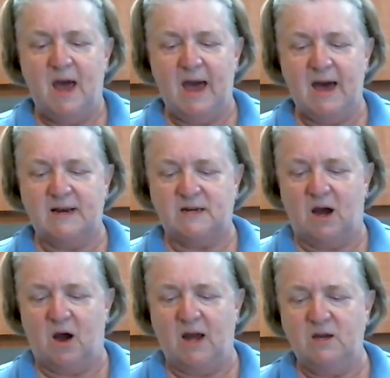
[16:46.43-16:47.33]
And
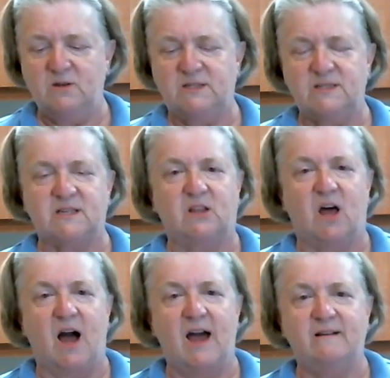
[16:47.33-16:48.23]
I use this a
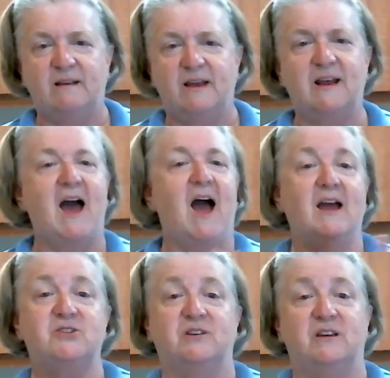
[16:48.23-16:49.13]
lot, and
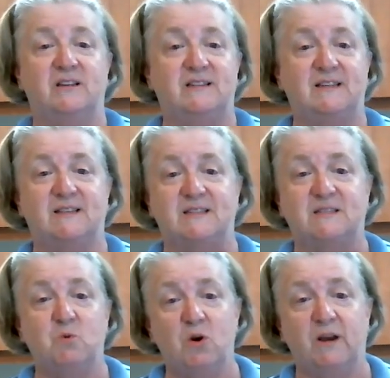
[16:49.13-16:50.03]
actually I did it
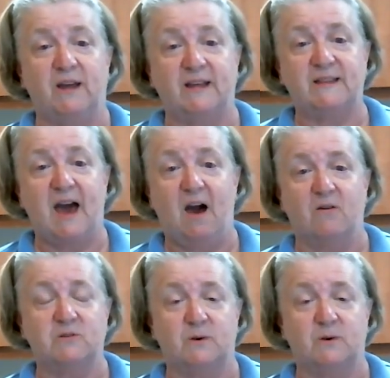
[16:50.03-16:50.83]
this morning at the house.